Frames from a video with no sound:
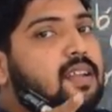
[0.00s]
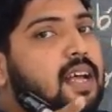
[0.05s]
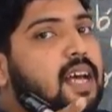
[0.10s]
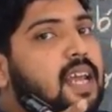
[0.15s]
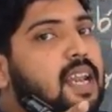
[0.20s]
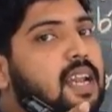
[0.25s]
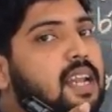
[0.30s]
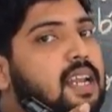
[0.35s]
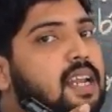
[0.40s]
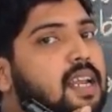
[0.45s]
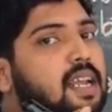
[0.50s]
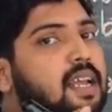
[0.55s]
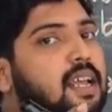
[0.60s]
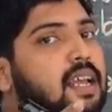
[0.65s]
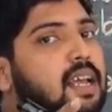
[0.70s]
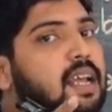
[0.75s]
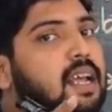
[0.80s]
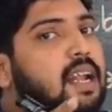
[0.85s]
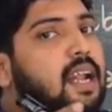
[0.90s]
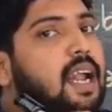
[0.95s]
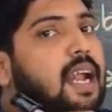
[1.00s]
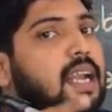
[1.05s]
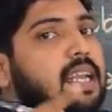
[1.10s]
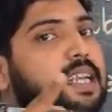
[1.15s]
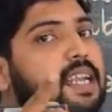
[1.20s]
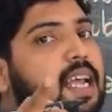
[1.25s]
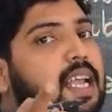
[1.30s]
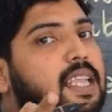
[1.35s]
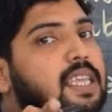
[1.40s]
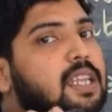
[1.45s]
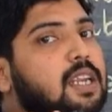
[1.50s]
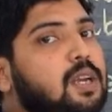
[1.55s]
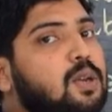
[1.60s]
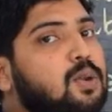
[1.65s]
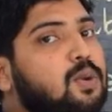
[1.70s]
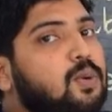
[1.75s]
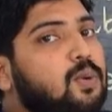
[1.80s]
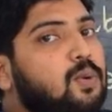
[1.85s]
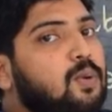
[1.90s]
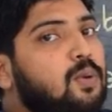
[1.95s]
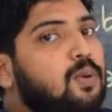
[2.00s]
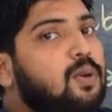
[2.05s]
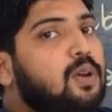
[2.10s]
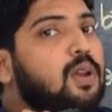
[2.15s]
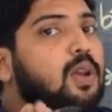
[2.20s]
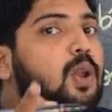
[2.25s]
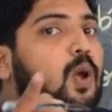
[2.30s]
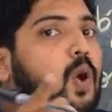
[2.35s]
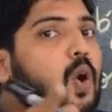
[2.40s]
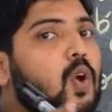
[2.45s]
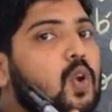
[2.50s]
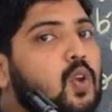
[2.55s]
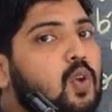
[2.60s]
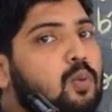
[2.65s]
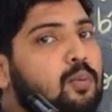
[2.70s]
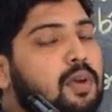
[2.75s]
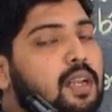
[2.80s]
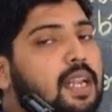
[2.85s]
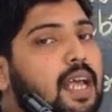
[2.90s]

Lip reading: are attached to non-human.